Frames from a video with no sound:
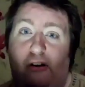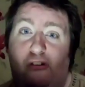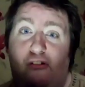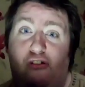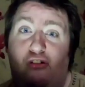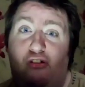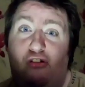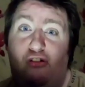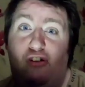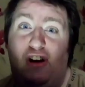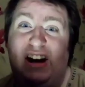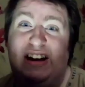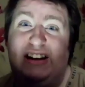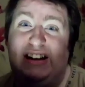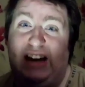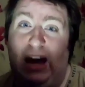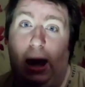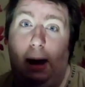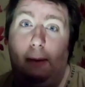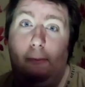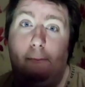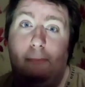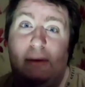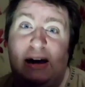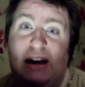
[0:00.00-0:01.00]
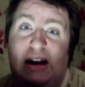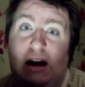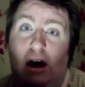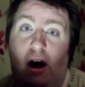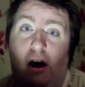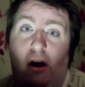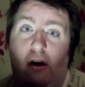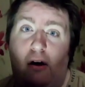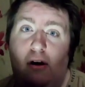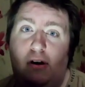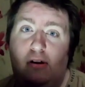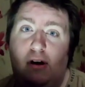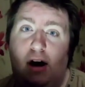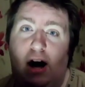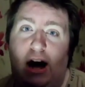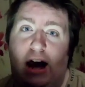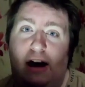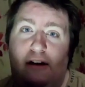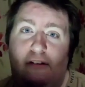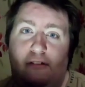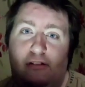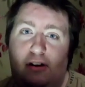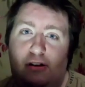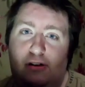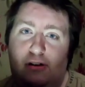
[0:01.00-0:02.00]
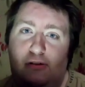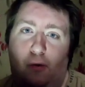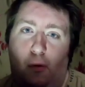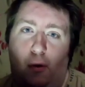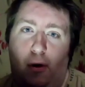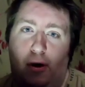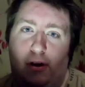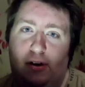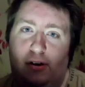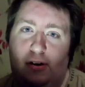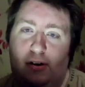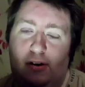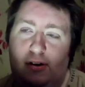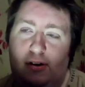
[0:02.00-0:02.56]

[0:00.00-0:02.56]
Frick me. Not even not the other one.